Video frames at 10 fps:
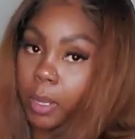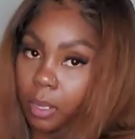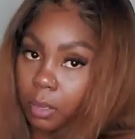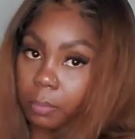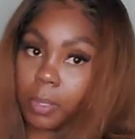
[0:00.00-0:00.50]

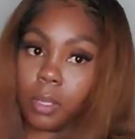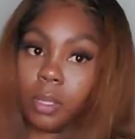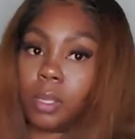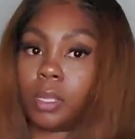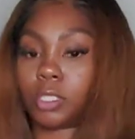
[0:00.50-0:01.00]
pump.
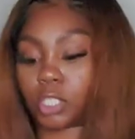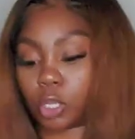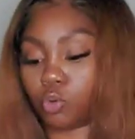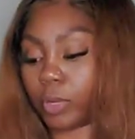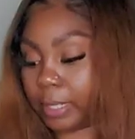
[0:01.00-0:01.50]
So
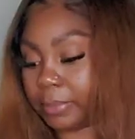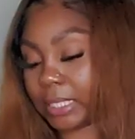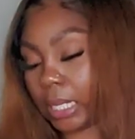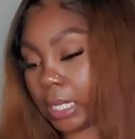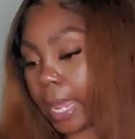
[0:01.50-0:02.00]
you know what I'm
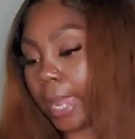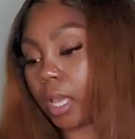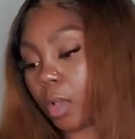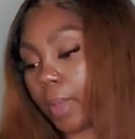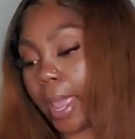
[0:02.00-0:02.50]
saying? Like,
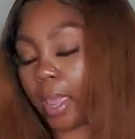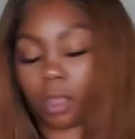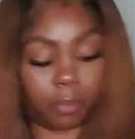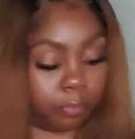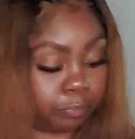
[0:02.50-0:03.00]
okay,
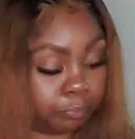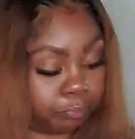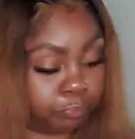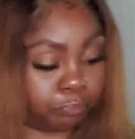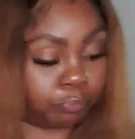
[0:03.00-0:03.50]

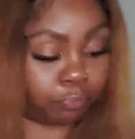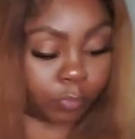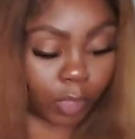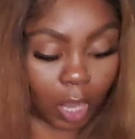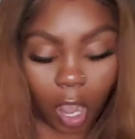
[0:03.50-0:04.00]

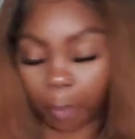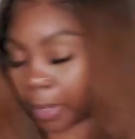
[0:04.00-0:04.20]
all